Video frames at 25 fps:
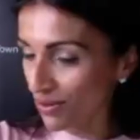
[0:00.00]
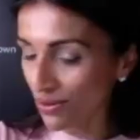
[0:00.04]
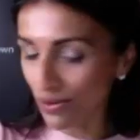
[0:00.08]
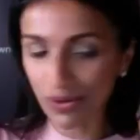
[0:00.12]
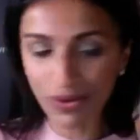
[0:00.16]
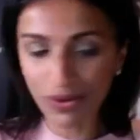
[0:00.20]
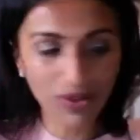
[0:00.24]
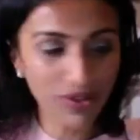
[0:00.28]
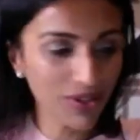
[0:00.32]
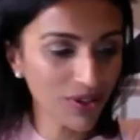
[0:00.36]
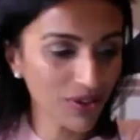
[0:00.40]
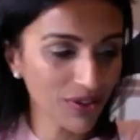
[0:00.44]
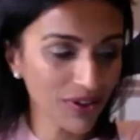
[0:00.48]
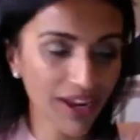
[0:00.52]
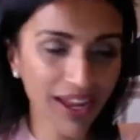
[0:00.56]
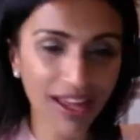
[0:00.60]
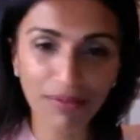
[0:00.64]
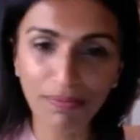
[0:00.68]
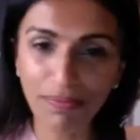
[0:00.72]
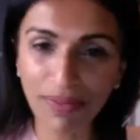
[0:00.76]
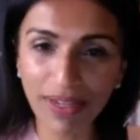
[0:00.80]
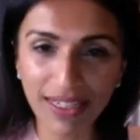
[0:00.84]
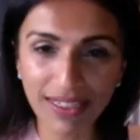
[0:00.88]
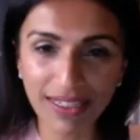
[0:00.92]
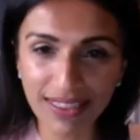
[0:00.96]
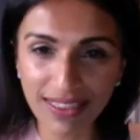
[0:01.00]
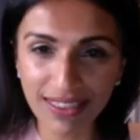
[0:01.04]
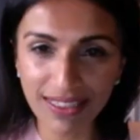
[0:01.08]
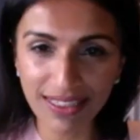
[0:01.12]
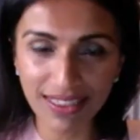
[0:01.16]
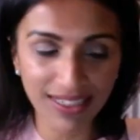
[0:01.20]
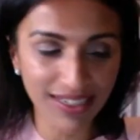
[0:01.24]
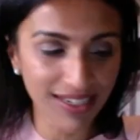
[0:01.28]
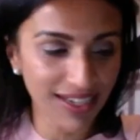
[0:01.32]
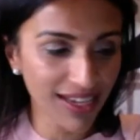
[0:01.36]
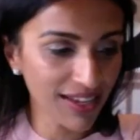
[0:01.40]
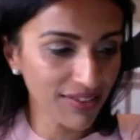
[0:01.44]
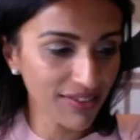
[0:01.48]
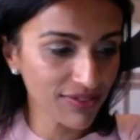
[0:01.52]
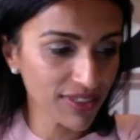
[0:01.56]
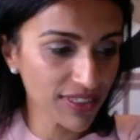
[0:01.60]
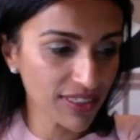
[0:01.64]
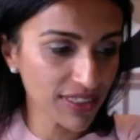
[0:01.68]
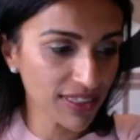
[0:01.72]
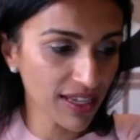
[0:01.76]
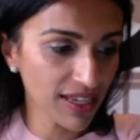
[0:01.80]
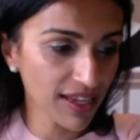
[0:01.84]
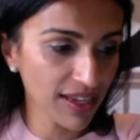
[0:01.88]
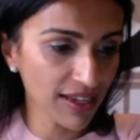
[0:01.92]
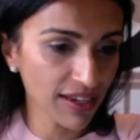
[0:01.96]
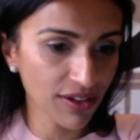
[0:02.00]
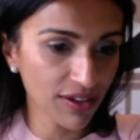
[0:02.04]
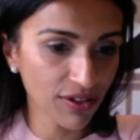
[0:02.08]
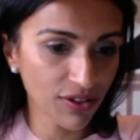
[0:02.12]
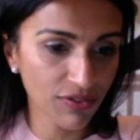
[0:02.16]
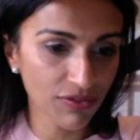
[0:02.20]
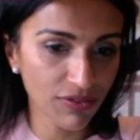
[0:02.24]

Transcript: all your handpieces, and I have to say, you know,